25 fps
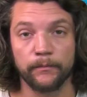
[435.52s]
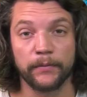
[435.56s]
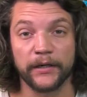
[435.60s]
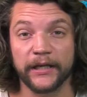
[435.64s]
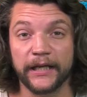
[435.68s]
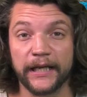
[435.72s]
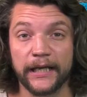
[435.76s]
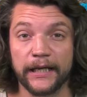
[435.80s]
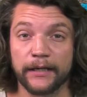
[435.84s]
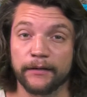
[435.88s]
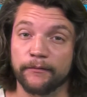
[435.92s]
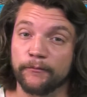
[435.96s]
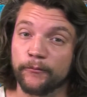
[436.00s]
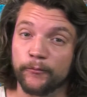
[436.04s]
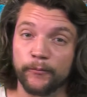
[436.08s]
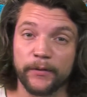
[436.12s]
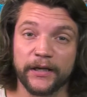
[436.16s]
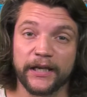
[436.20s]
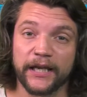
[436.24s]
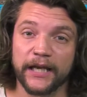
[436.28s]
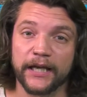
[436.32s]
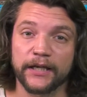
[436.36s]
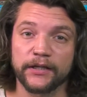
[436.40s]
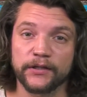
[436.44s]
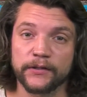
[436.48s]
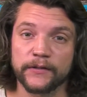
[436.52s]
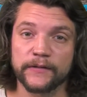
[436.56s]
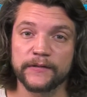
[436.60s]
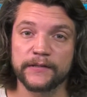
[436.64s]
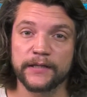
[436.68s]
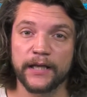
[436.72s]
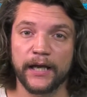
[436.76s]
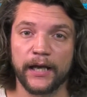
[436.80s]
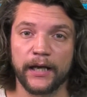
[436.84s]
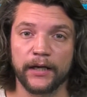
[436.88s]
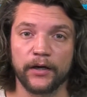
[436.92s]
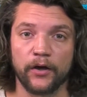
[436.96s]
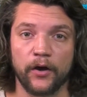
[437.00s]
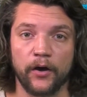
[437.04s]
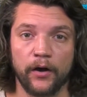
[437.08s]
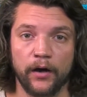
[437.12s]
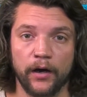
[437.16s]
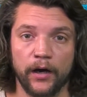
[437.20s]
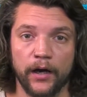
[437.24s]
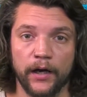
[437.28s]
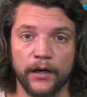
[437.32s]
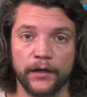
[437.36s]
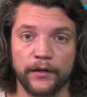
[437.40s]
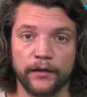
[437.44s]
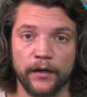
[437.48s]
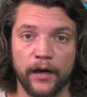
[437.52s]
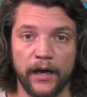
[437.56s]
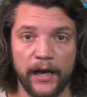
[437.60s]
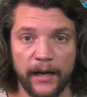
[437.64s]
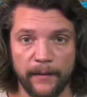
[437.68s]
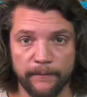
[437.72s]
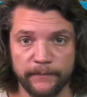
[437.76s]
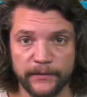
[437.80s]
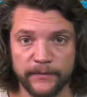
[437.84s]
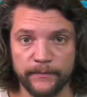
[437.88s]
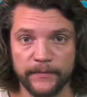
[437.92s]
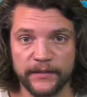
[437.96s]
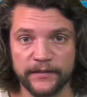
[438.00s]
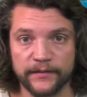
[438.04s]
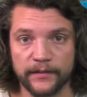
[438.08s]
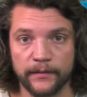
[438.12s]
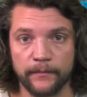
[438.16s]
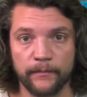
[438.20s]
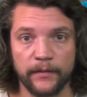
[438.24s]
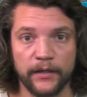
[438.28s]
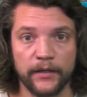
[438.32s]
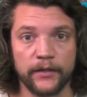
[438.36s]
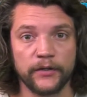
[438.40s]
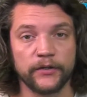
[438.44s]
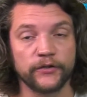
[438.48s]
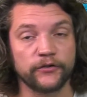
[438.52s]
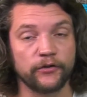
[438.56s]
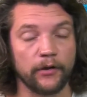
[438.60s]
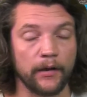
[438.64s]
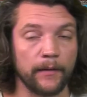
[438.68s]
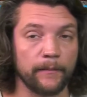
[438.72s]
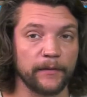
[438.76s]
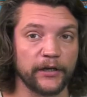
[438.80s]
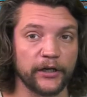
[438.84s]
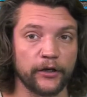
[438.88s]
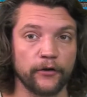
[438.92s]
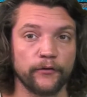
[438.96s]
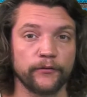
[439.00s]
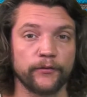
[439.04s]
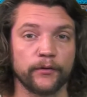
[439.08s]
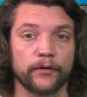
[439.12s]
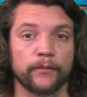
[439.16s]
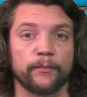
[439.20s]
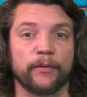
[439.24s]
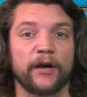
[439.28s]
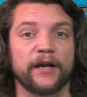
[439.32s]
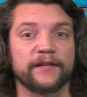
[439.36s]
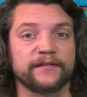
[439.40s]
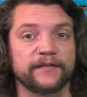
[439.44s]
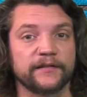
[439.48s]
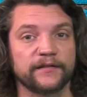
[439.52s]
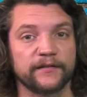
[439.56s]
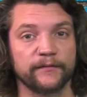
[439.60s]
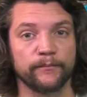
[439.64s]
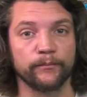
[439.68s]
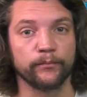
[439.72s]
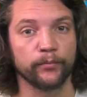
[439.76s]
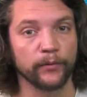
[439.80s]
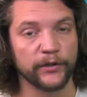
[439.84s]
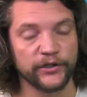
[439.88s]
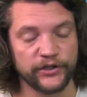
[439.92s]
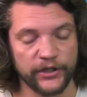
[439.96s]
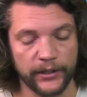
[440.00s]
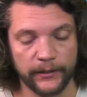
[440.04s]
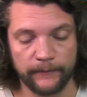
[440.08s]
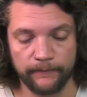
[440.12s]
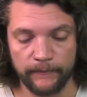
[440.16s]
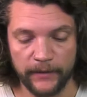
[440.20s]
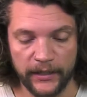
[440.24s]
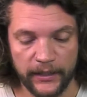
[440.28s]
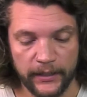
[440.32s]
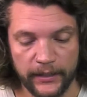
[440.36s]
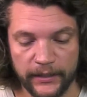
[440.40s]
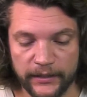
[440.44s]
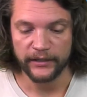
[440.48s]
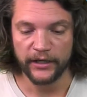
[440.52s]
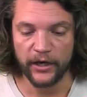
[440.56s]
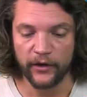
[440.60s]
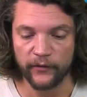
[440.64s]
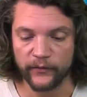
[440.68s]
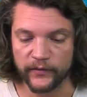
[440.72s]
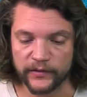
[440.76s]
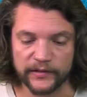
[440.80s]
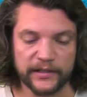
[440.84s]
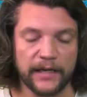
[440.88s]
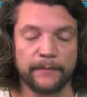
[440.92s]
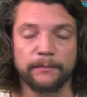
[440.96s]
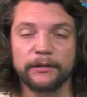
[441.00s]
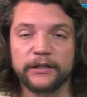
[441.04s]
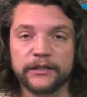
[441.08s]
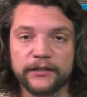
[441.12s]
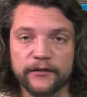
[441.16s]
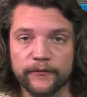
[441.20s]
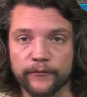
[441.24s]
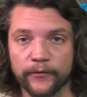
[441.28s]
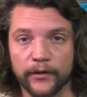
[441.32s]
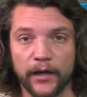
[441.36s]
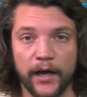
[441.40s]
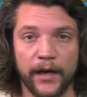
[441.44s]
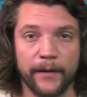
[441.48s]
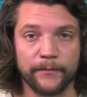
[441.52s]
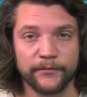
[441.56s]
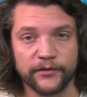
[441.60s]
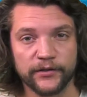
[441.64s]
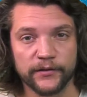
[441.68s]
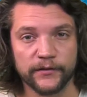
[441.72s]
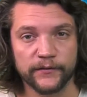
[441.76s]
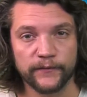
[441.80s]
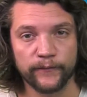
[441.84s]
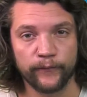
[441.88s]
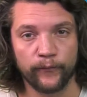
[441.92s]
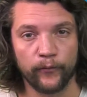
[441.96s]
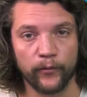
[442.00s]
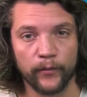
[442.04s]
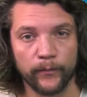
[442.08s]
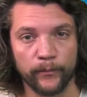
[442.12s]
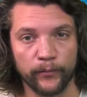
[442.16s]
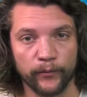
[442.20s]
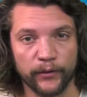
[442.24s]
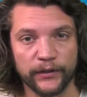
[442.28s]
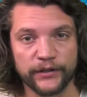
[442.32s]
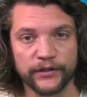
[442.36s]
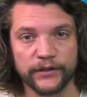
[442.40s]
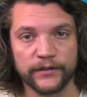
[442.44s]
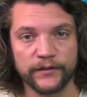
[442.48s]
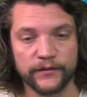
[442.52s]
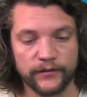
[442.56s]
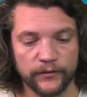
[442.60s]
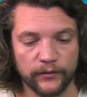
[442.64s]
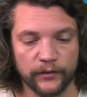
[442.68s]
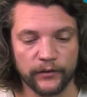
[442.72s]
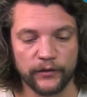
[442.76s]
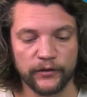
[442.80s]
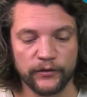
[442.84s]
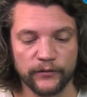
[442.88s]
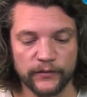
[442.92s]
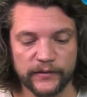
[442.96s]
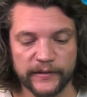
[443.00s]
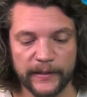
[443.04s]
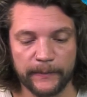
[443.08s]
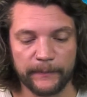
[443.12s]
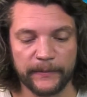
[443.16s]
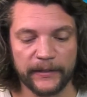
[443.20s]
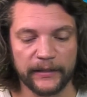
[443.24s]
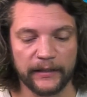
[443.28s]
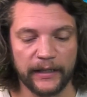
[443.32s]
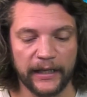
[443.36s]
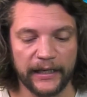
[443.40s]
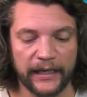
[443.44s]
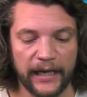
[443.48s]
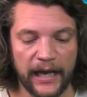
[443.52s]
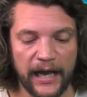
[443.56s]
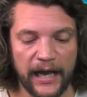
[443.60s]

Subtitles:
But again, we can't use that on Optimism, so I'm gonna go through the process of bridging. Now, there's a couple of different options for bridges. You can use something like